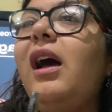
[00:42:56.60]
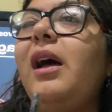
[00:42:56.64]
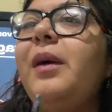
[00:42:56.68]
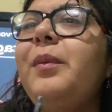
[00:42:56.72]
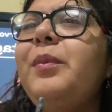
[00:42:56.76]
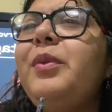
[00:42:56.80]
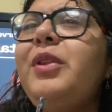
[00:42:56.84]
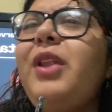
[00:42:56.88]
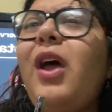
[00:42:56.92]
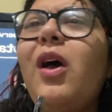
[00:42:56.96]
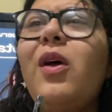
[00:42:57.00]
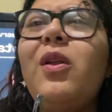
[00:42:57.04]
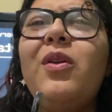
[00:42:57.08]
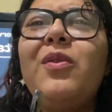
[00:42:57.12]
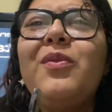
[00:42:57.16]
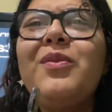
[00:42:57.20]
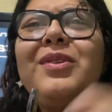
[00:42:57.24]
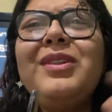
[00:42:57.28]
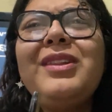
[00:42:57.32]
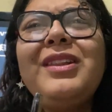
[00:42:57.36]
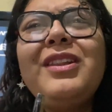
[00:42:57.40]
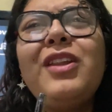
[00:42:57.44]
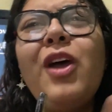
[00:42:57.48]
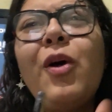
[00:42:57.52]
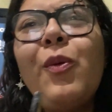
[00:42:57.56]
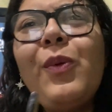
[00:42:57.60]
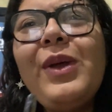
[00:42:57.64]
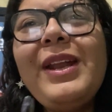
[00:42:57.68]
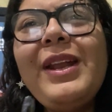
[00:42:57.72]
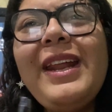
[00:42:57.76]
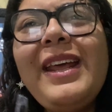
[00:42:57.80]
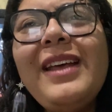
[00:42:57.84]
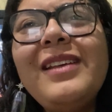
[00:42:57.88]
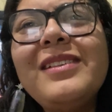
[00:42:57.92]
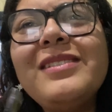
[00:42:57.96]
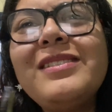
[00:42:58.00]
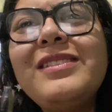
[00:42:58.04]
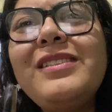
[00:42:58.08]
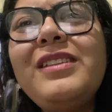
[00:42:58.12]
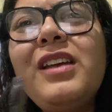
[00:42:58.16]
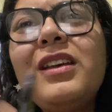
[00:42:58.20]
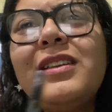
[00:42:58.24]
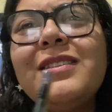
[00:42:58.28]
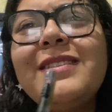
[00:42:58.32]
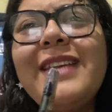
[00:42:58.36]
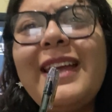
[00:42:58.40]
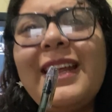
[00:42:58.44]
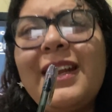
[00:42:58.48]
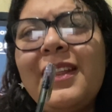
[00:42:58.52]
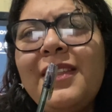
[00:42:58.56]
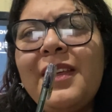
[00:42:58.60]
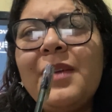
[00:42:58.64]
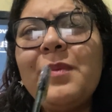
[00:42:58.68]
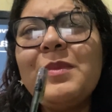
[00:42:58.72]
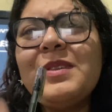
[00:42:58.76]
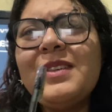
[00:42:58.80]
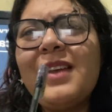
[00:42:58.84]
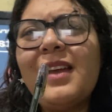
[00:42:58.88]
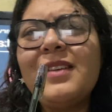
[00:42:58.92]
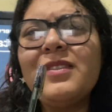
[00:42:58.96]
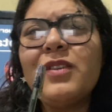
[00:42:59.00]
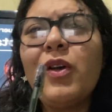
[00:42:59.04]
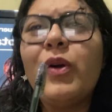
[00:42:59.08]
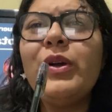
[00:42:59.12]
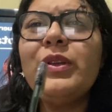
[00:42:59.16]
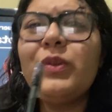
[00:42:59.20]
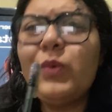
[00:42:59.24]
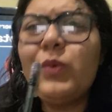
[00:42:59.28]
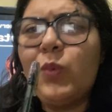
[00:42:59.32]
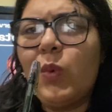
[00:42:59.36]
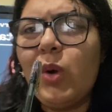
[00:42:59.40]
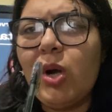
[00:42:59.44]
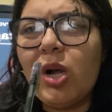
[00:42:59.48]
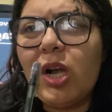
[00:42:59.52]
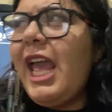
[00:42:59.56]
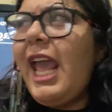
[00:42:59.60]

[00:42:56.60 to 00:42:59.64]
But no one else does anything besides going to work